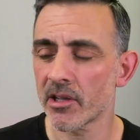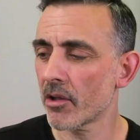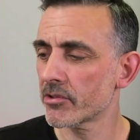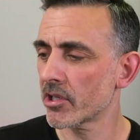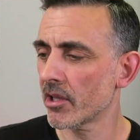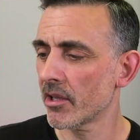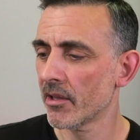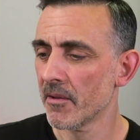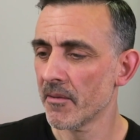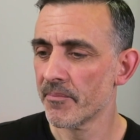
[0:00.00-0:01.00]
I go to
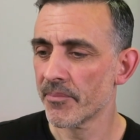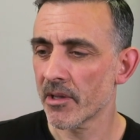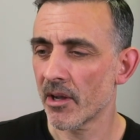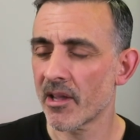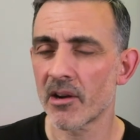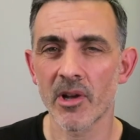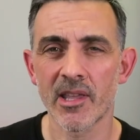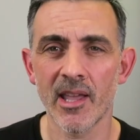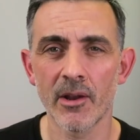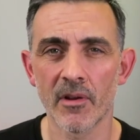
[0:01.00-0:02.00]

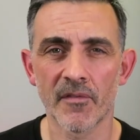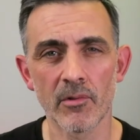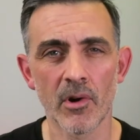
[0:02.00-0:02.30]
IKEA and I think,